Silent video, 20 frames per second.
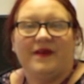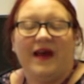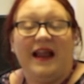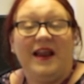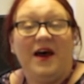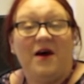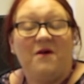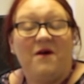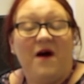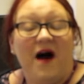
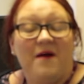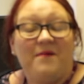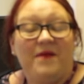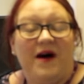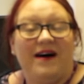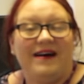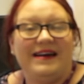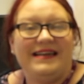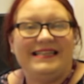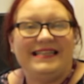Hello, I'm
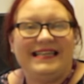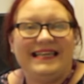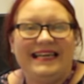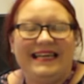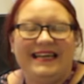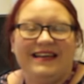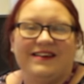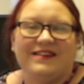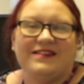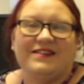
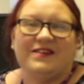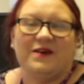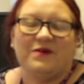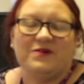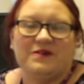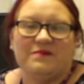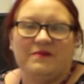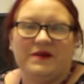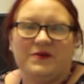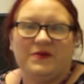Heidi,
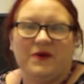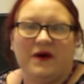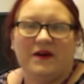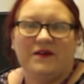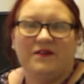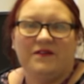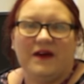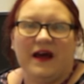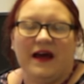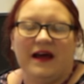consultant
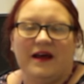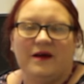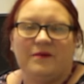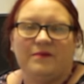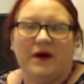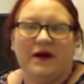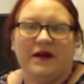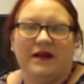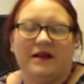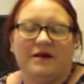midwife
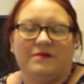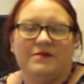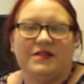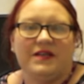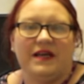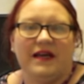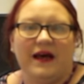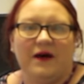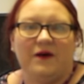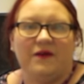at
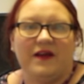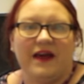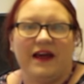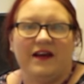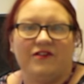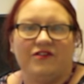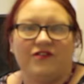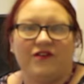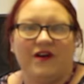Buckinghamshire Healthcare